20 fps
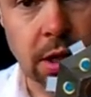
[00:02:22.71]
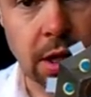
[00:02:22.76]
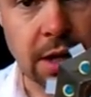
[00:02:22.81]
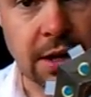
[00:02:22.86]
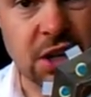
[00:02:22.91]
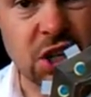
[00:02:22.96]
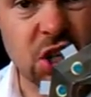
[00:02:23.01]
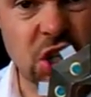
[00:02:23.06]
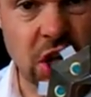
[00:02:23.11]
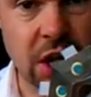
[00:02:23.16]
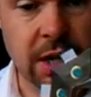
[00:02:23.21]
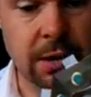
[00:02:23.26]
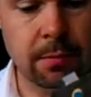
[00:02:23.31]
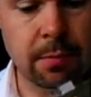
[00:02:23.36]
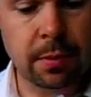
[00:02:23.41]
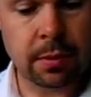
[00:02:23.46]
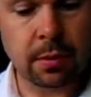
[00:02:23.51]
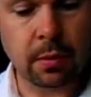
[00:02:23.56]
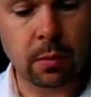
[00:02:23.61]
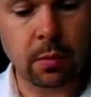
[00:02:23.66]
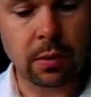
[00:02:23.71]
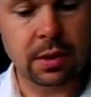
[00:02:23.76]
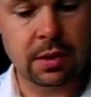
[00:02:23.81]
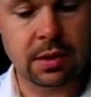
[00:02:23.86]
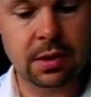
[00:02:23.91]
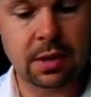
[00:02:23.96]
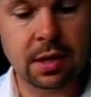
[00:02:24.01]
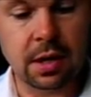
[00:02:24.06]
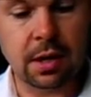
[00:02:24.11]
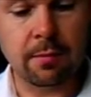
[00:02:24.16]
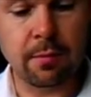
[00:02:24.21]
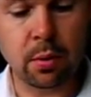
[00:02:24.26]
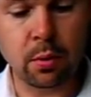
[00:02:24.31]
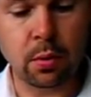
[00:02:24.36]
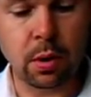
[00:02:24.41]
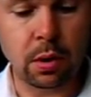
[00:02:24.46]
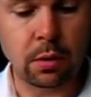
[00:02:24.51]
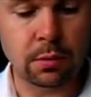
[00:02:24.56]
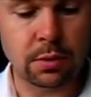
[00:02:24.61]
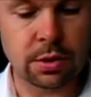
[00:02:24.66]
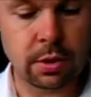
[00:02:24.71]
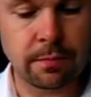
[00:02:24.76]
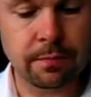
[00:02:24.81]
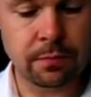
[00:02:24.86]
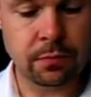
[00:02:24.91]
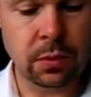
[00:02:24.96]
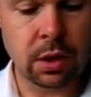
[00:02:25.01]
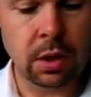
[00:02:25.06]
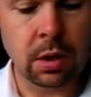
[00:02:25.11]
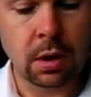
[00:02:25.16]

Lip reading: kind of shape with portholes on.